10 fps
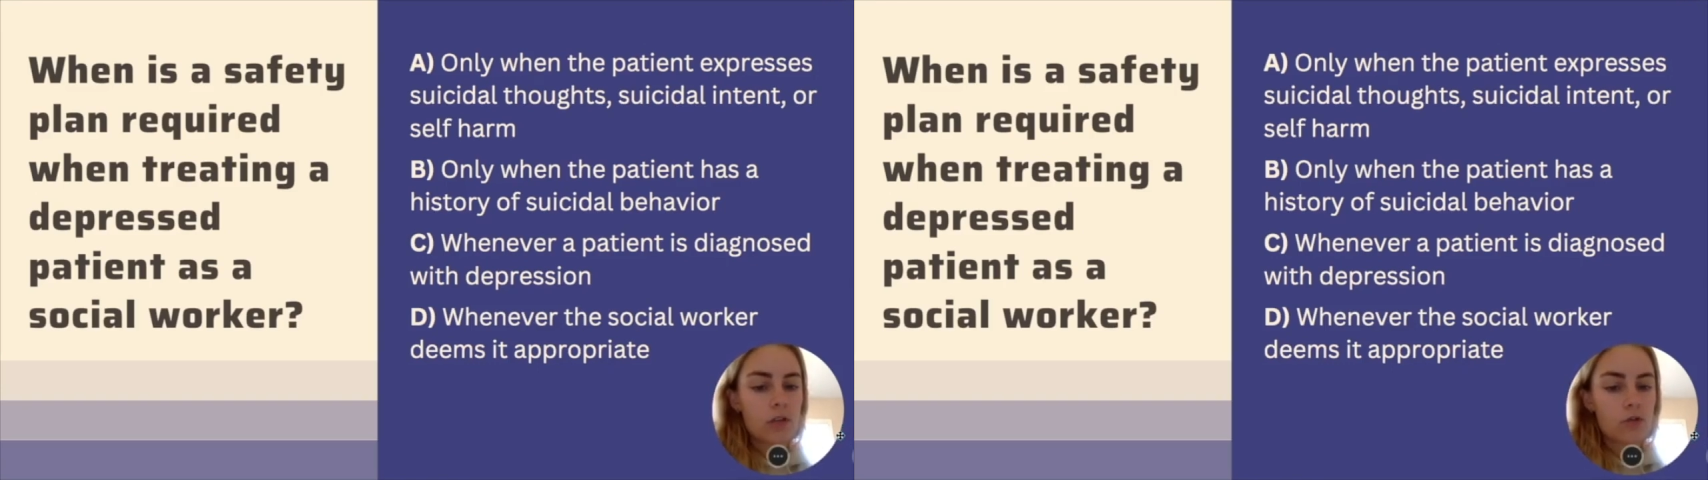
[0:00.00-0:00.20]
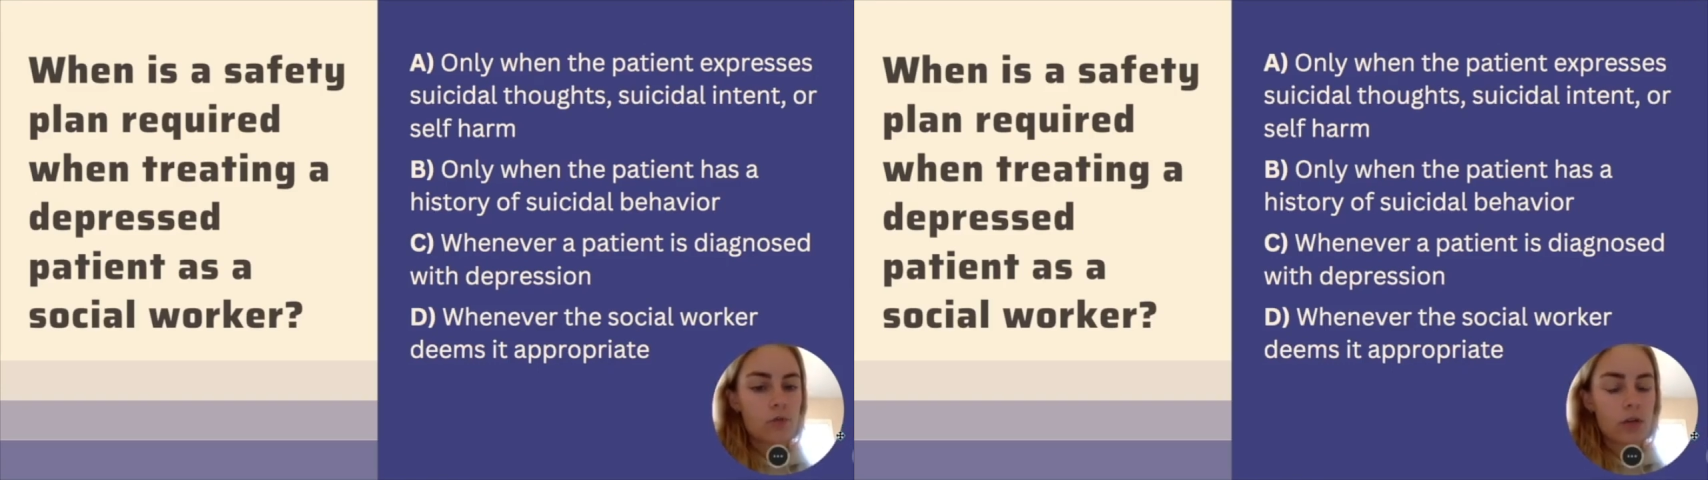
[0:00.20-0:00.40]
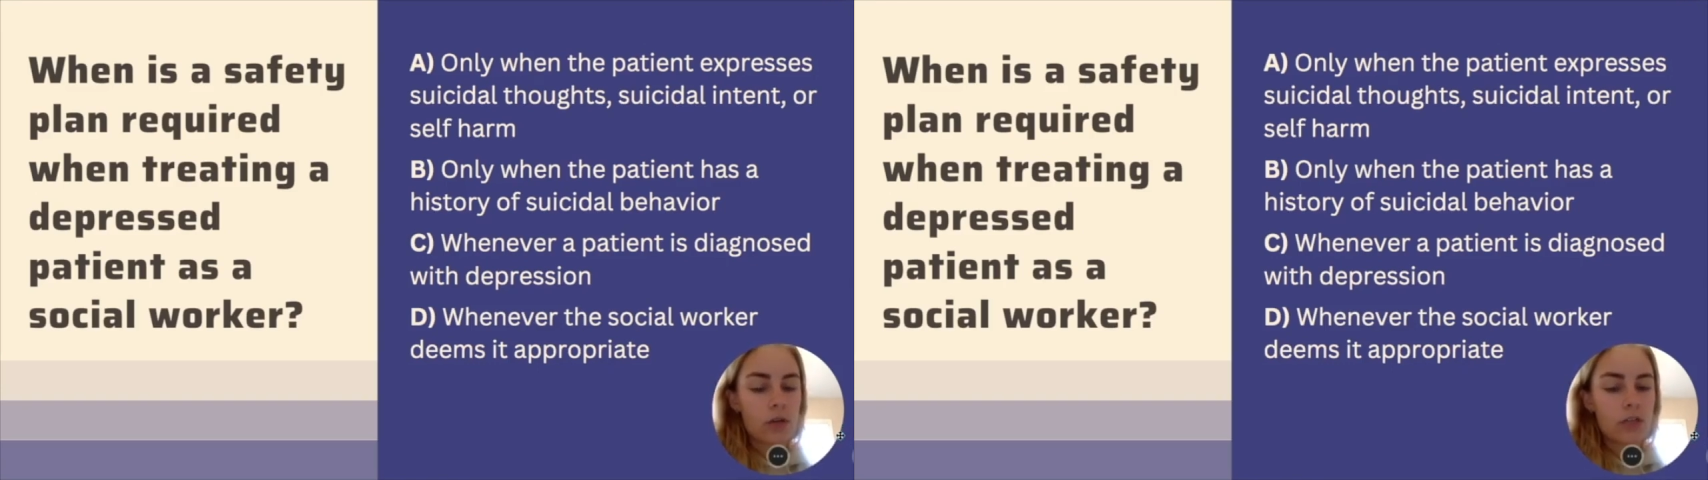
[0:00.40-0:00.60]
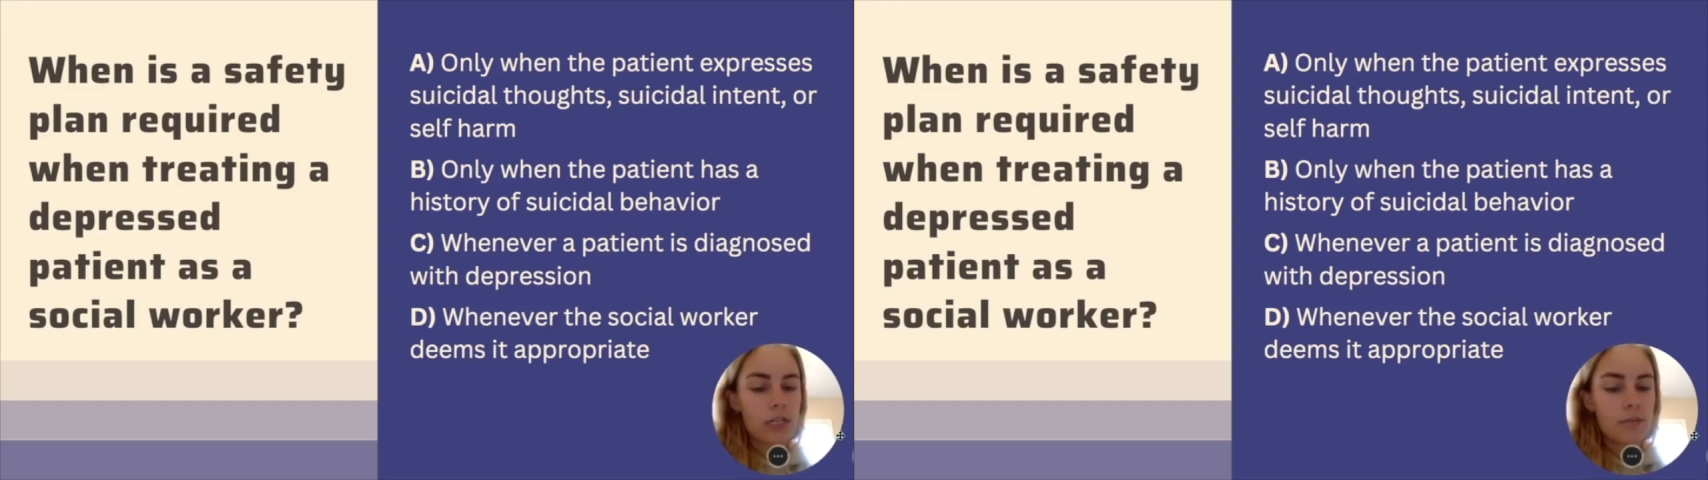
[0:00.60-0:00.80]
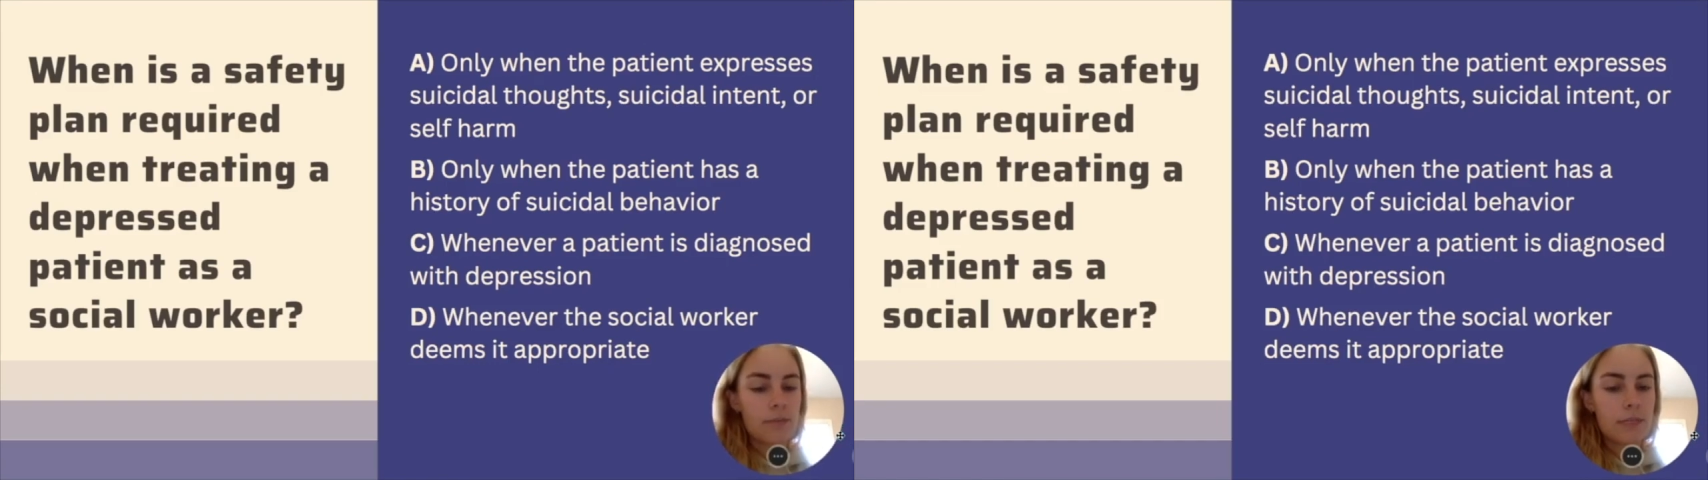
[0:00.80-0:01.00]
worker
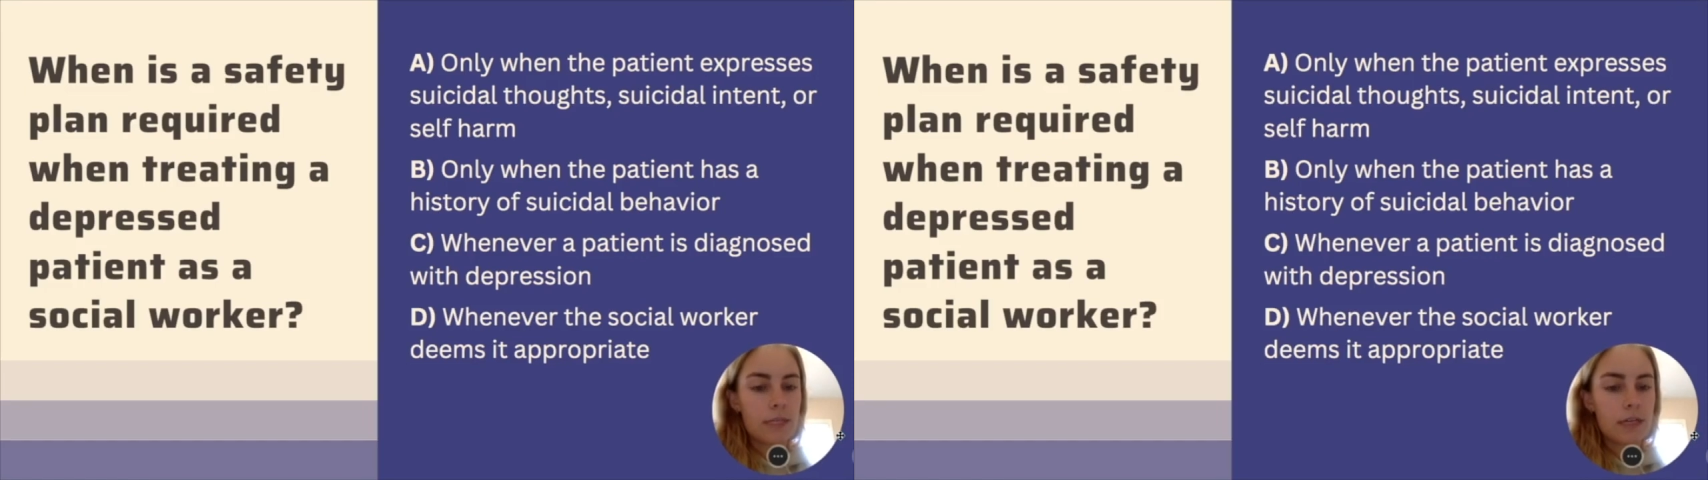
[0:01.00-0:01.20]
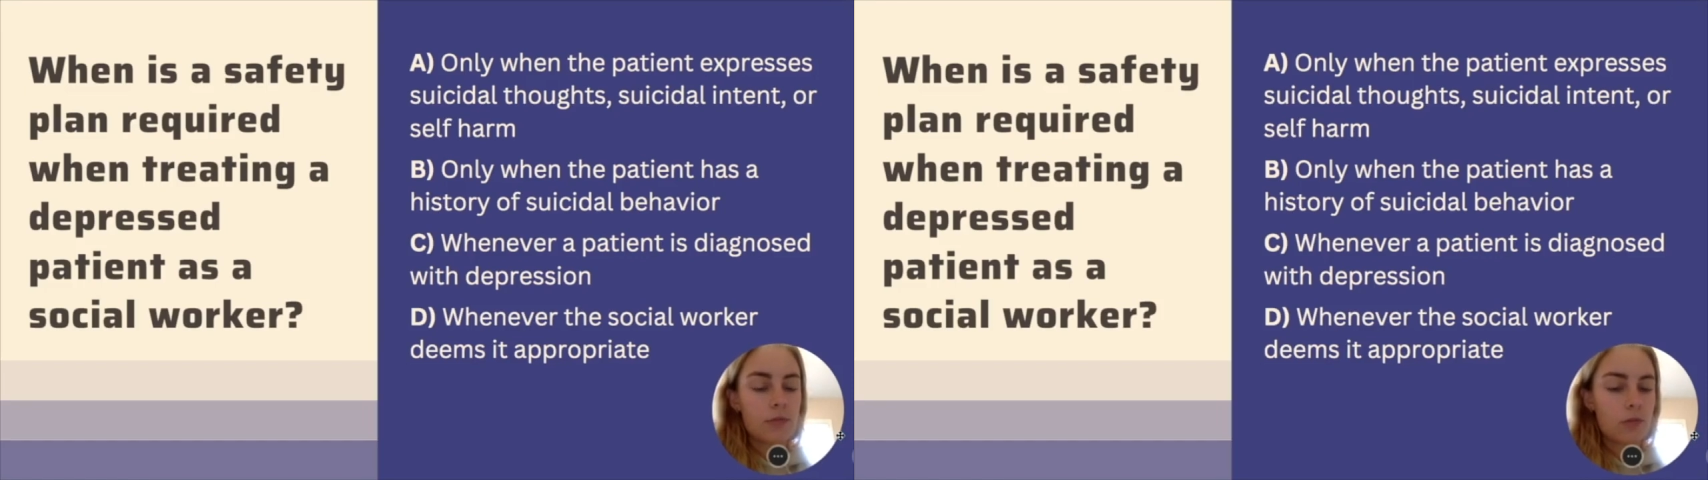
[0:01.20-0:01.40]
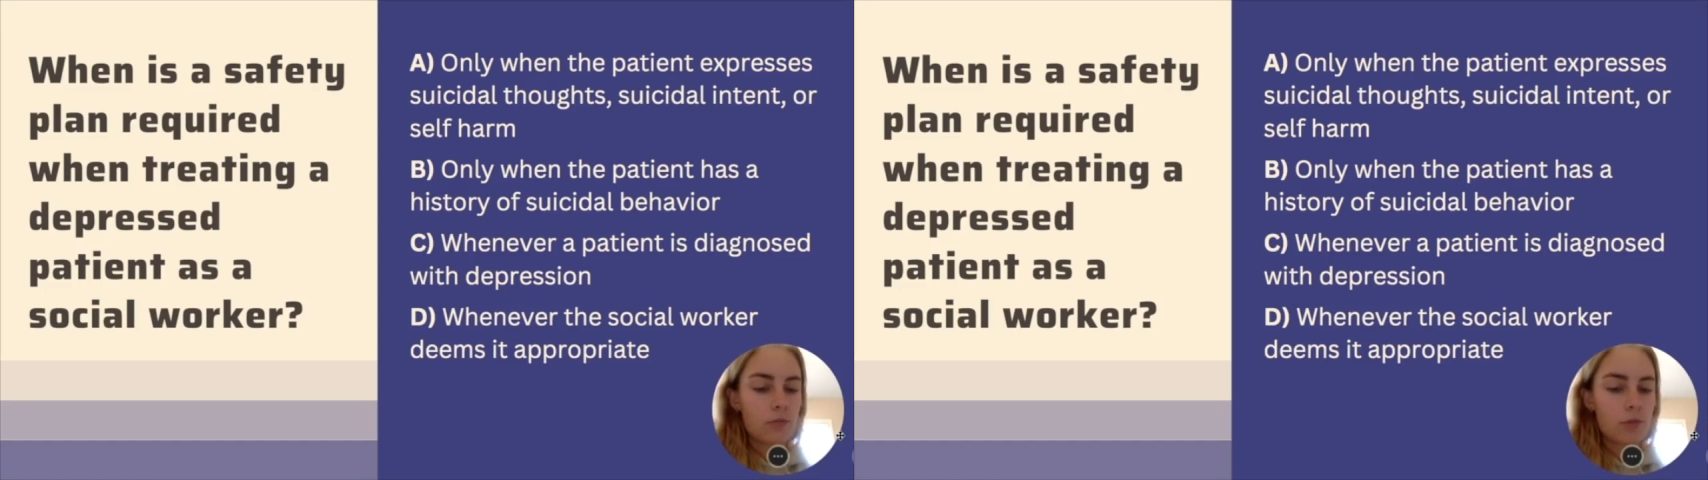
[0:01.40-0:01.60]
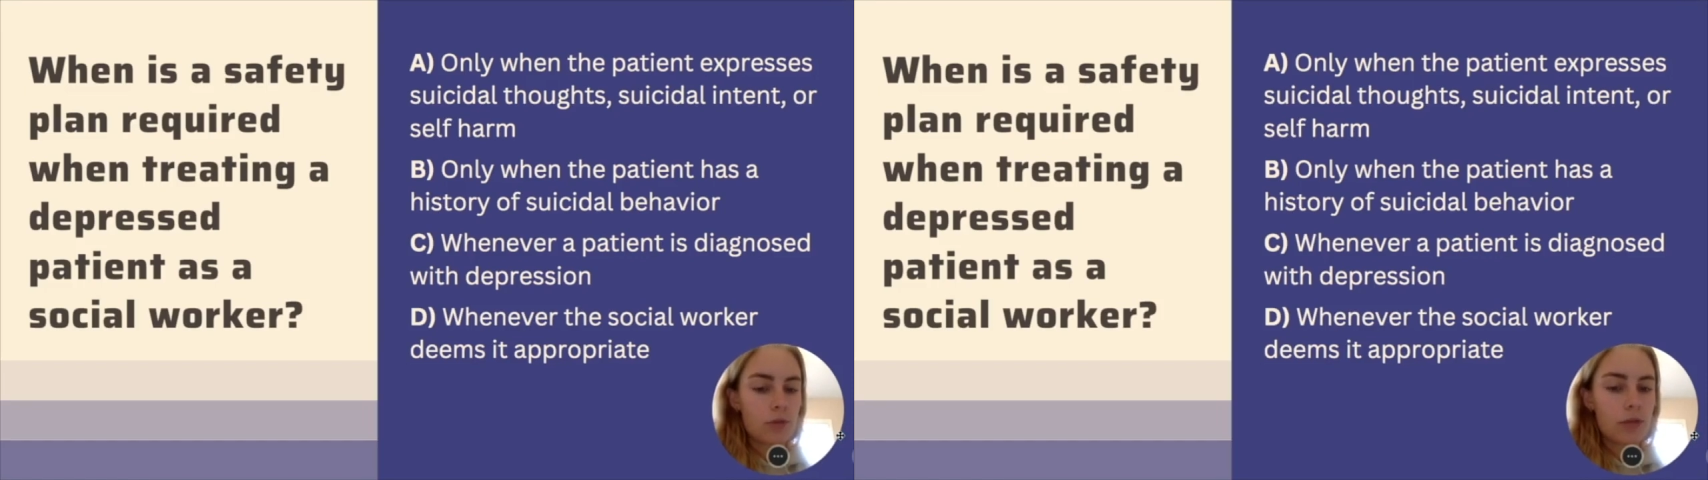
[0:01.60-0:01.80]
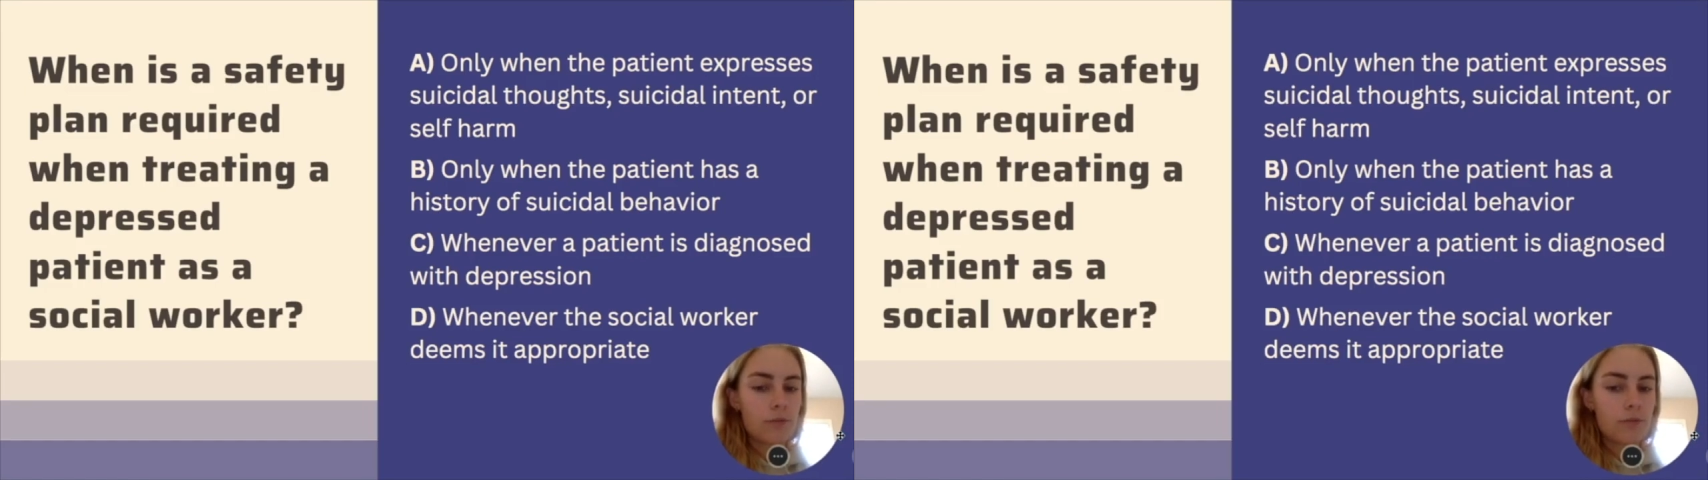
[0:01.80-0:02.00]
deems it appropriate.